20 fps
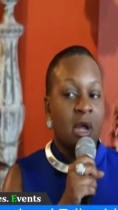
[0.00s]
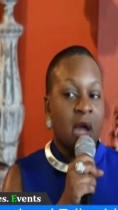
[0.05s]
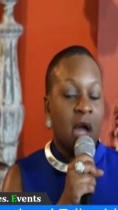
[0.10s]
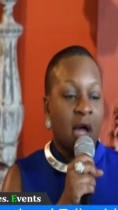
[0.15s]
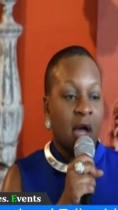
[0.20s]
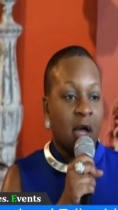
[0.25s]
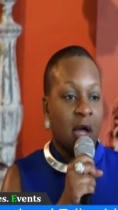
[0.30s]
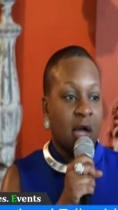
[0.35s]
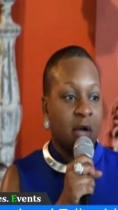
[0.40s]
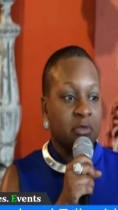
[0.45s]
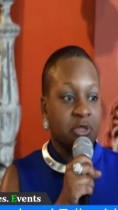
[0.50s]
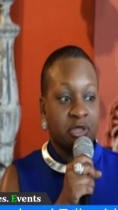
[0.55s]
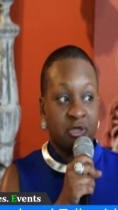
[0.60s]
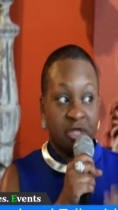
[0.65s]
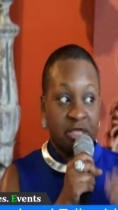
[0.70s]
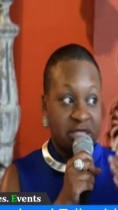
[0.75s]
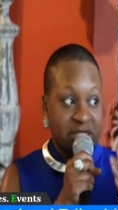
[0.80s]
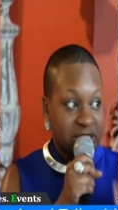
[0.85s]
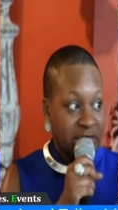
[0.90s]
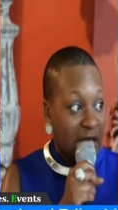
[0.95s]
um, to
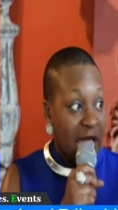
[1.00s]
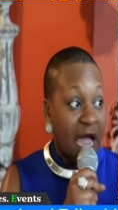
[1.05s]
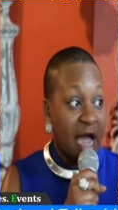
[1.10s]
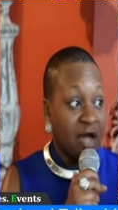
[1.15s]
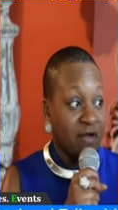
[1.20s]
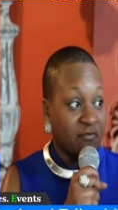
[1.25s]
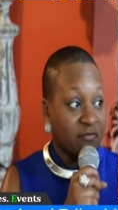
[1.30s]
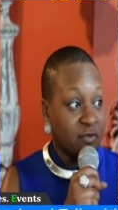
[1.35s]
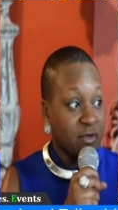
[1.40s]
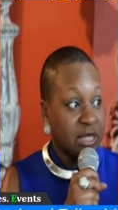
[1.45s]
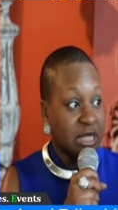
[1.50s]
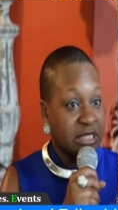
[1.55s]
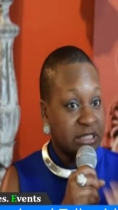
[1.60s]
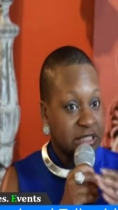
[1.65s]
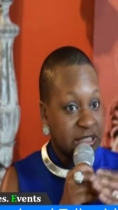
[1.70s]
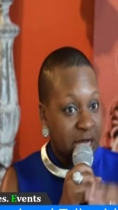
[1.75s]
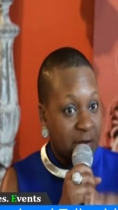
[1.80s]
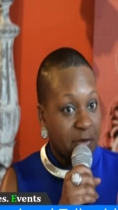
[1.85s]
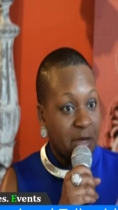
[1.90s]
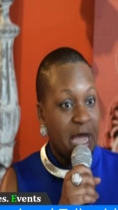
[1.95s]
the staff in
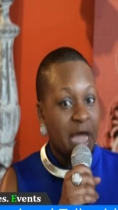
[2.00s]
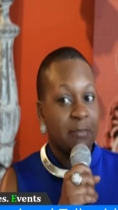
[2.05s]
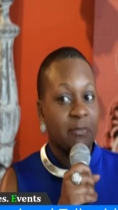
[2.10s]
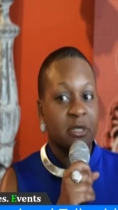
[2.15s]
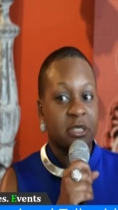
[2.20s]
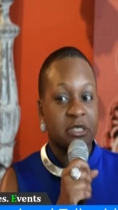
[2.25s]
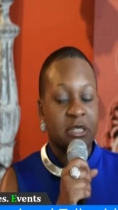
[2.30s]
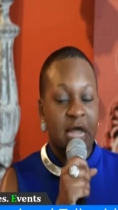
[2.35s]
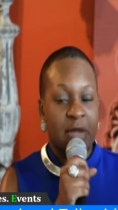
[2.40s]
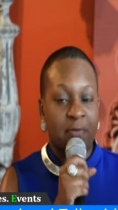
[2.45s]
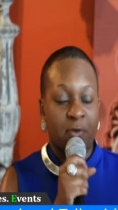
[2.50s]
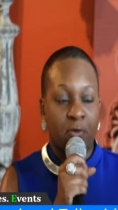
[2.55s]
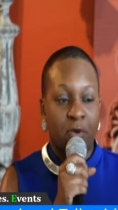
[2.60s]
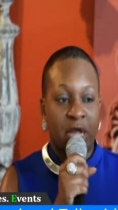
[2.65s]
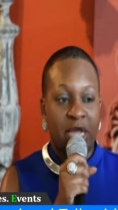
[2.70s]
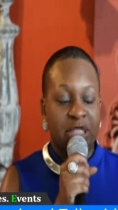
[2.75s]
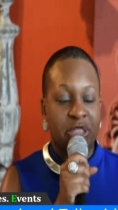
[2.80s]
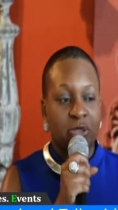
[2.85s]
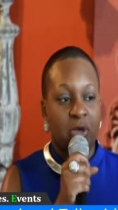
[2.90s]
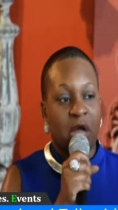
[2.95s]
some type of
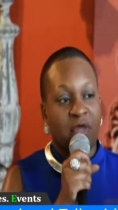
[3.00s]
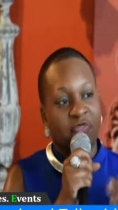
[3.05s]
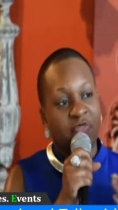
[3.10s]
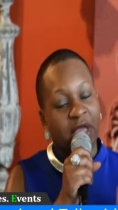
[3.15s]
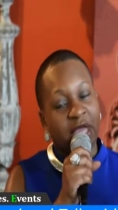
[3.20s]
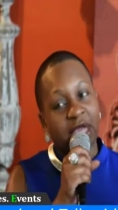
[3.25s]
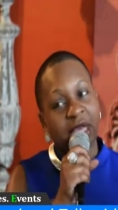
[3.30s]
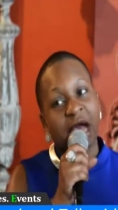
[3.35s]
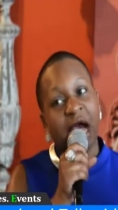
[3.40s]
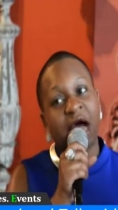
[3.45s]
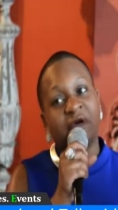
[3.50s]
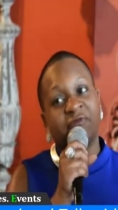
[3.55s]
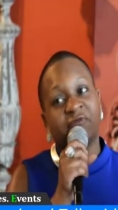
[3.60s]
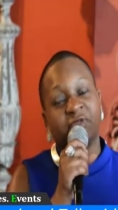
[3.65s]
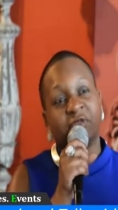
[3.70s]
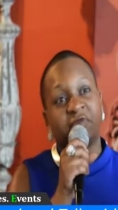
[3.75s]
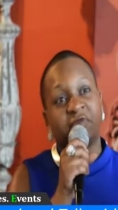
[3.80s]
way. And so I thank God for the